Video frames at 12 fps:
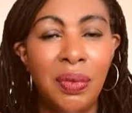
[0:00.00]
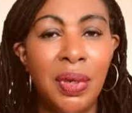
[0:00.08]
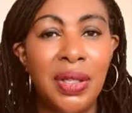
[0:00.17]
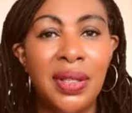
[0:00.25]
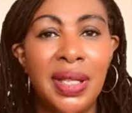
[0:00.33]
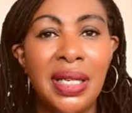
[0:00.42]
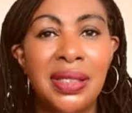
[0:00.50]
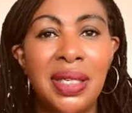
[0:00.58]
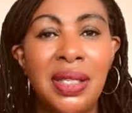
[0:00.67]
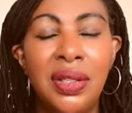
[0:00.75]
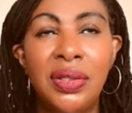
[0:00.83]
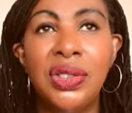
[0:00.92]
whether that's
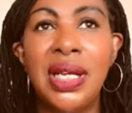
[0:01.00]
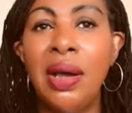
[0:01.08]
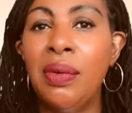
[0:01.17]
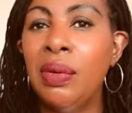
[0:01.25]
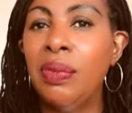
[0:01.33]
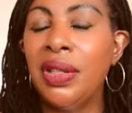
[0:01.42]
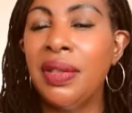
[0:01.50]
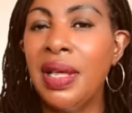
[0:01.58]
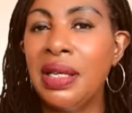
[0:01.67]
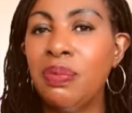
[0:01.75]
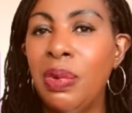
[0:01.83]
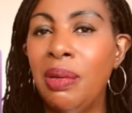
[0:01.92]
in the shower, whether
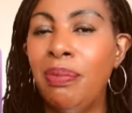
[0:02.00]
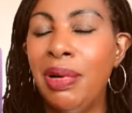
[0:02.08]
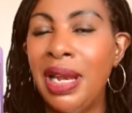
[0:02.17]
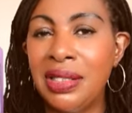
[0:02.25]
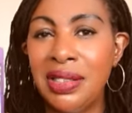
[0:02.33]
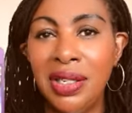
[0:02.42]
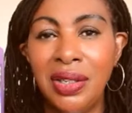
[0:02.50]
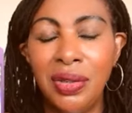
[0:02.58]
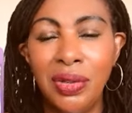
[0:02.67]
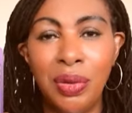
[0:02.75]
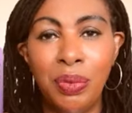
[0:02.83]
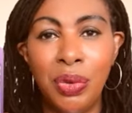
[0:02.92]
that's by
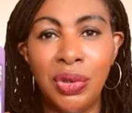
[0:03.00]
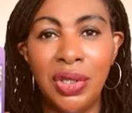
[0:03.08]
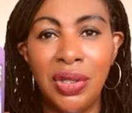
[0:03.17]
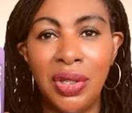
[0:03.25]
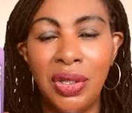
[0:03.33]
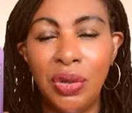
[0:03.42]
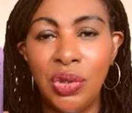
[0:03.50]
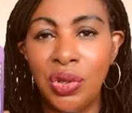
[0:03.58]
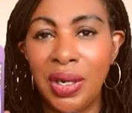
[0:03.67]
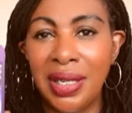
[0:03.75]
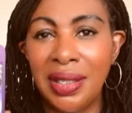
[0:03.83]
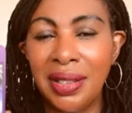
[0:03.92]
blessing the water that you
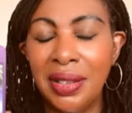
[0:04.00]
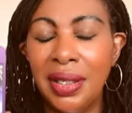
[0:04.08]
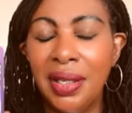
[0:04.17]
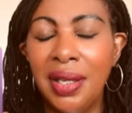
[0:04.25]
drink.